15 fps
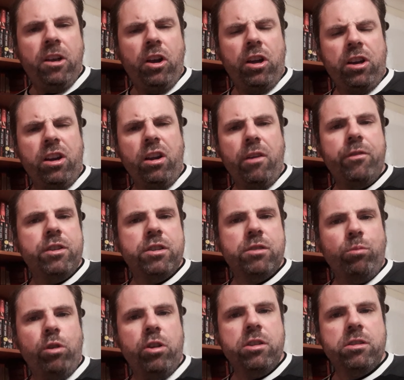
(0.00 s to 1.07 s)
I don't know if it's
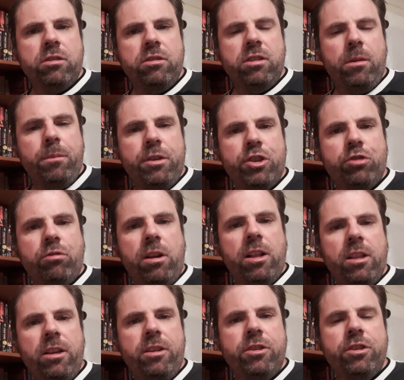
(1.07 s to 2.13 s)
worse because I'm
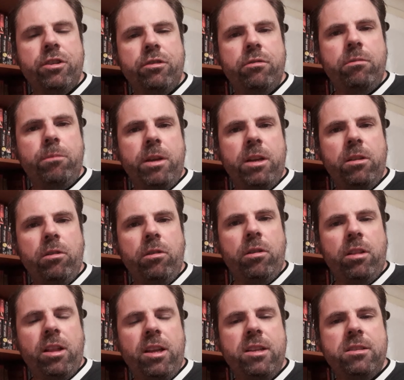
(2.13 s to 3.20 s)
Australian too. I mean, a lot
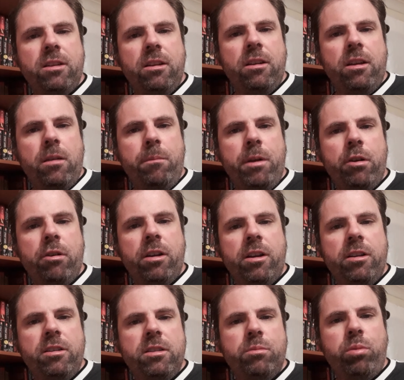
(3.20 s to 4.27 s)
of these are
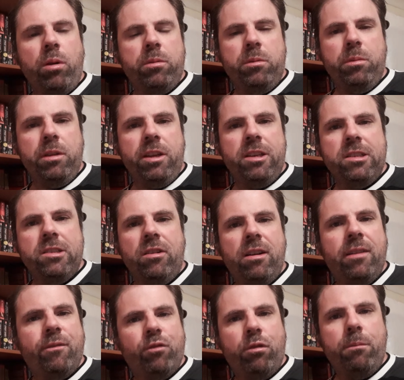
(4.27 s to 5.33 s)
Americans, probably
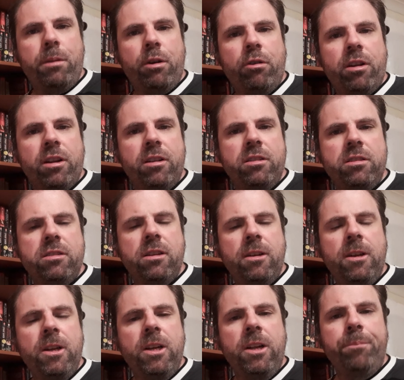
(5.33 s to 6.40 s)
designed for Americans.
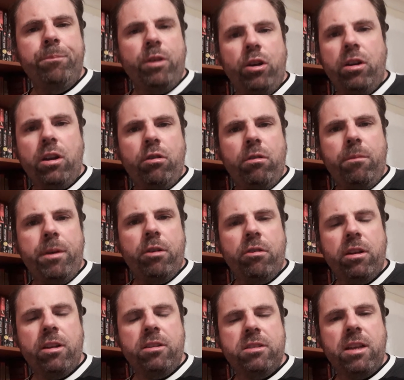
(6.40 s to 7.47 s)
Though I know
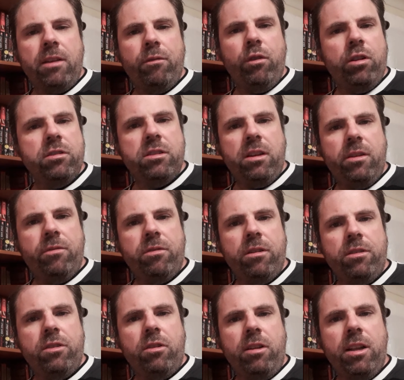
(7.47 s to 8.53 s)
Americans have lots of
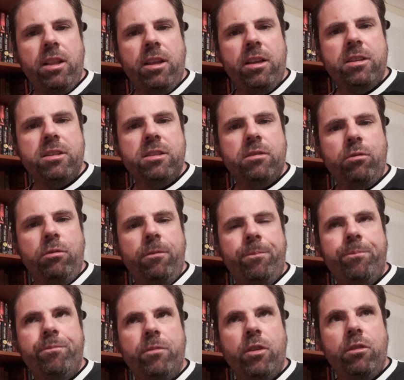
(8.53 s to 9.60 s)
different dialects, or
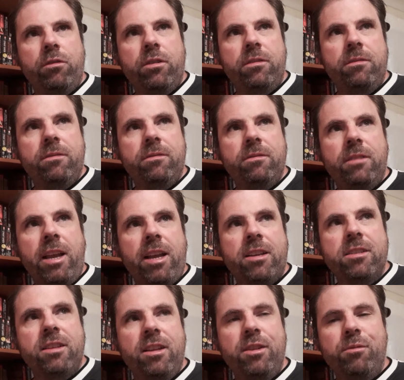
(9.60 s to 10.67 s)
not
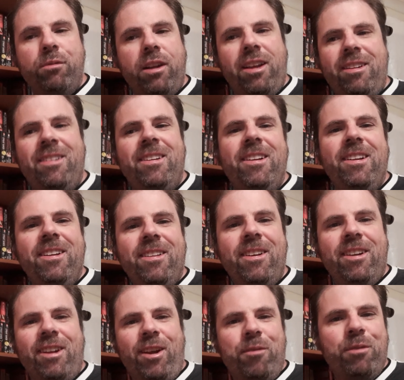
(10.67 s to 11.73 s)
accents,
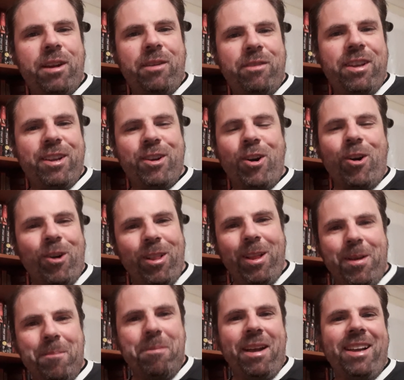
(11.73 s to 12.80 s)
I don't know, whatever you call it,